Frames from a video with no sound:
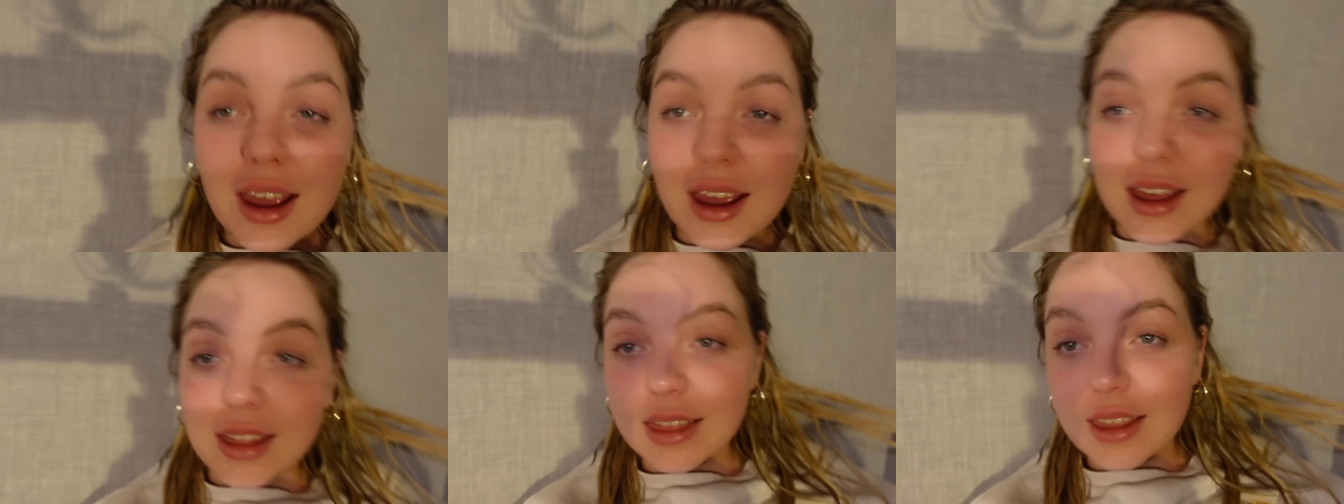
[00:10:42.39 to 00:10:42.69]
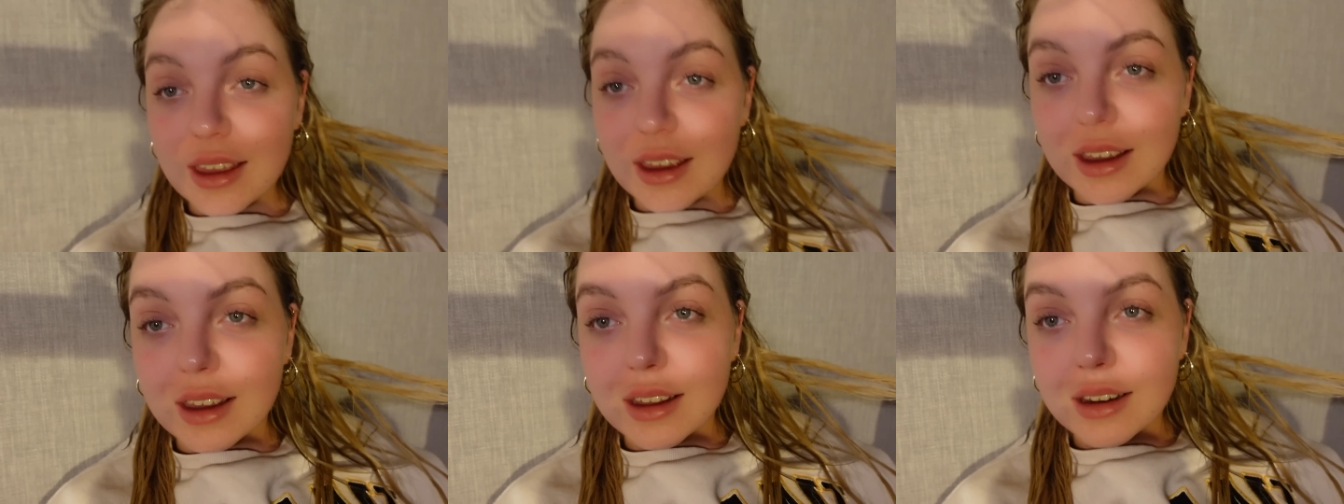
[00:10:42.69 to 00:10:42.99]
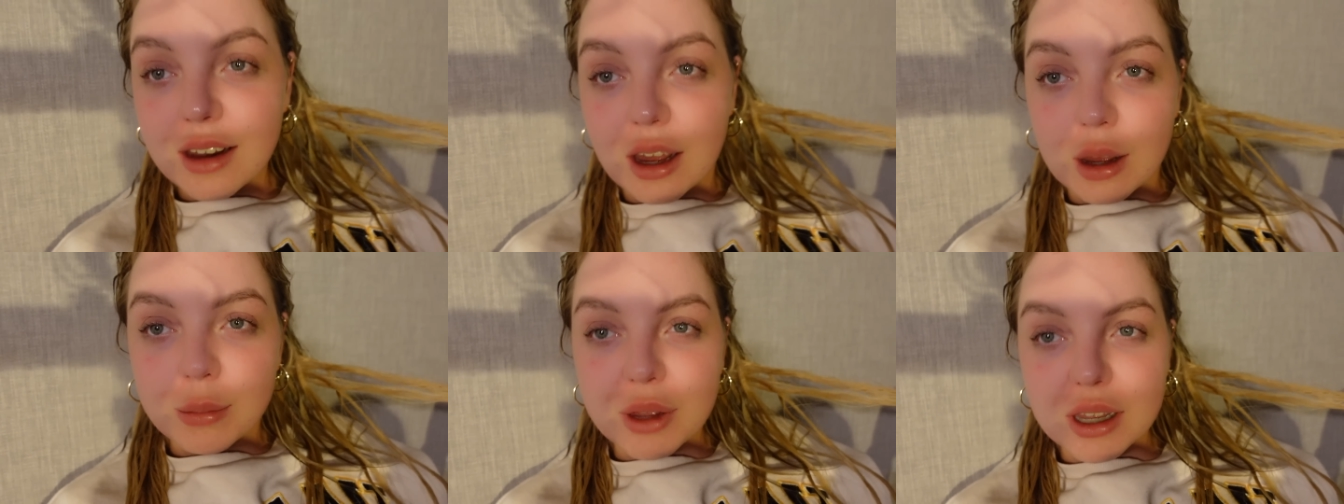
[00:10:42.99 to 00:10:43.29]
And
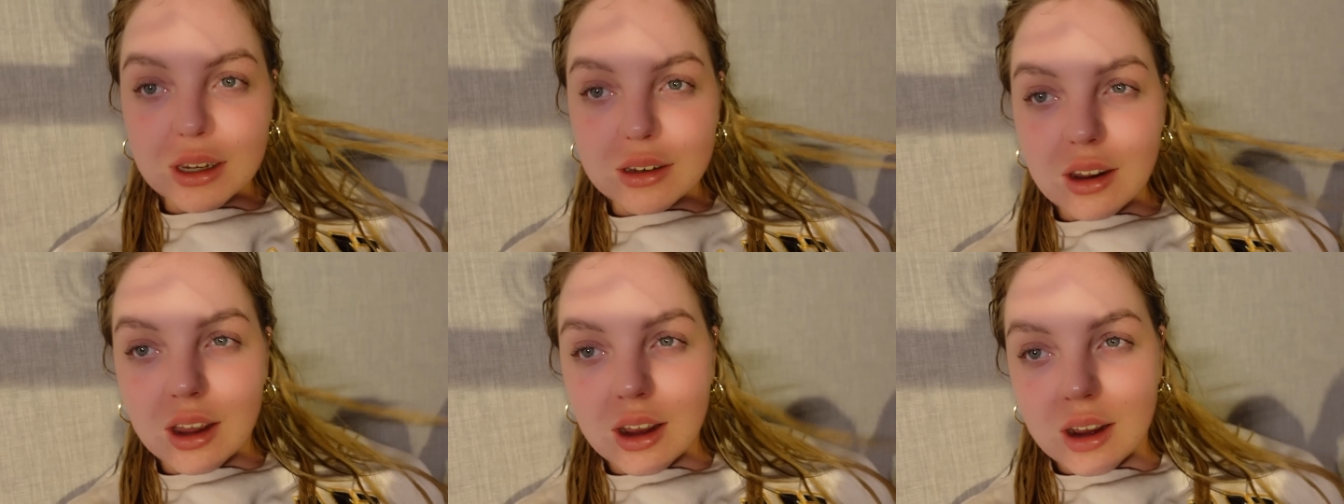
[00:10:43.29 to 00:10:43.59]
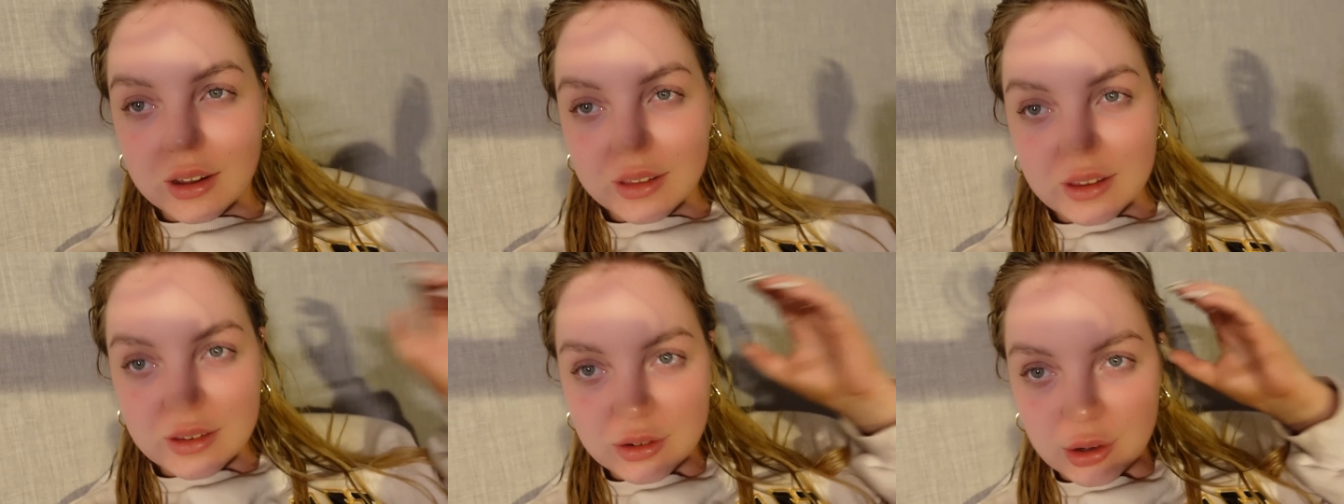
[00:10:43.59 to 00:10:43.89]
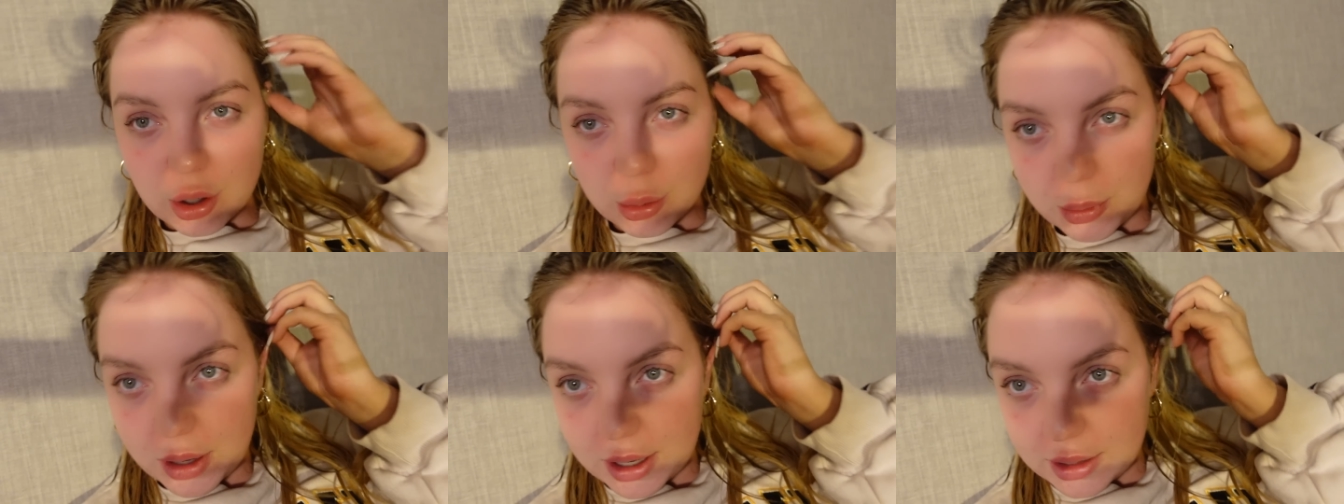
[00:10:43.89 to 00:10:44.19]
then I'm like, nah, there's
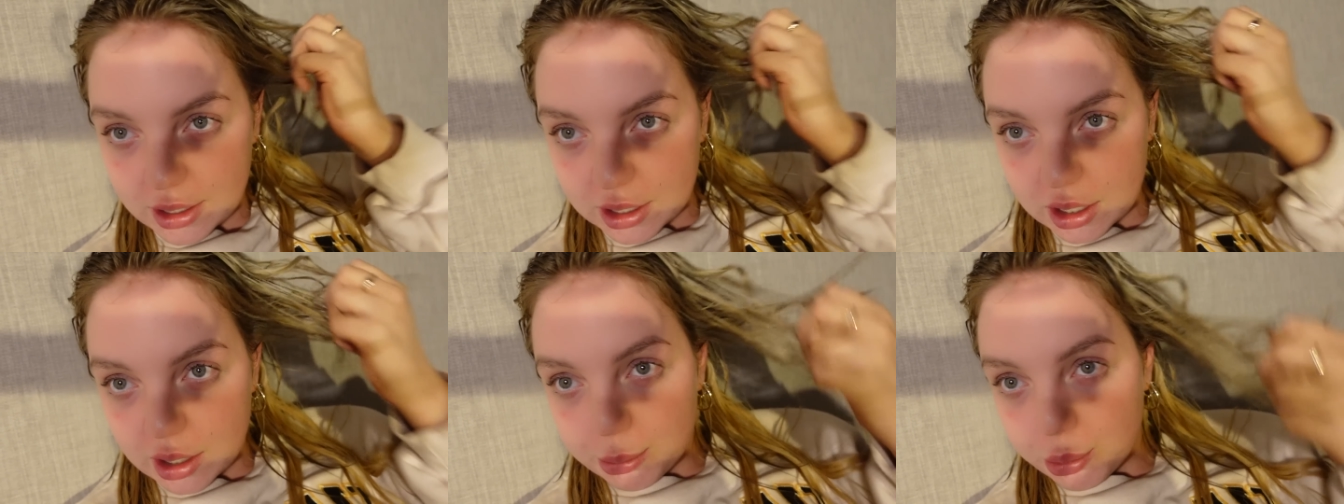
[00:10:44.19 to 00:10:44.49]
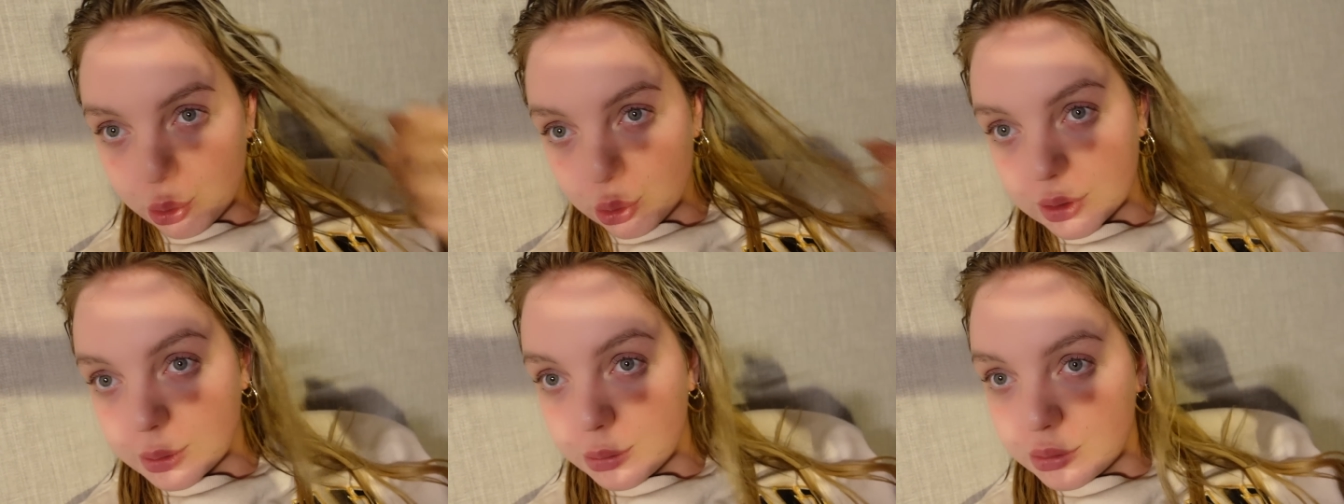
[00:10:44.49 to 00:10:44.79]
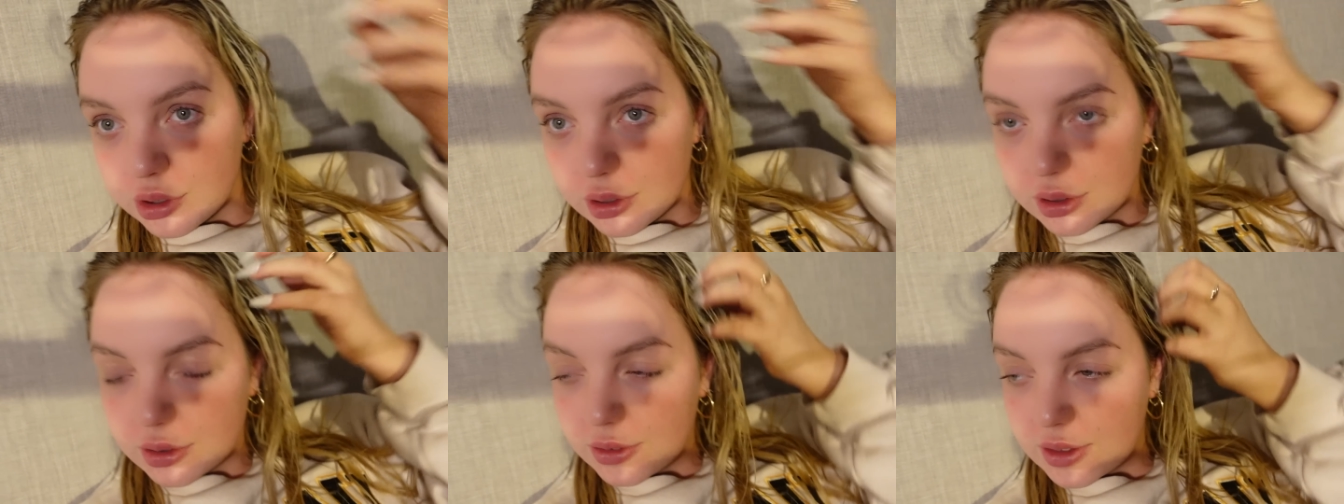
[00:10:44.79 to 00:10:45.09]
no way. Like I bought them
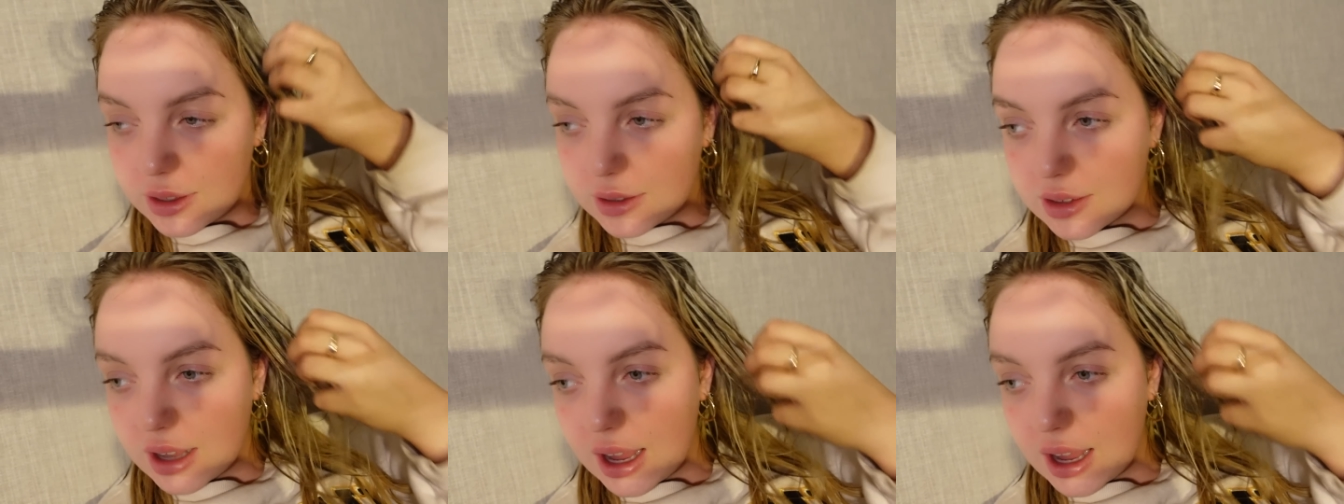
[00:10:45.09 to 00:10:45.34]
just for this.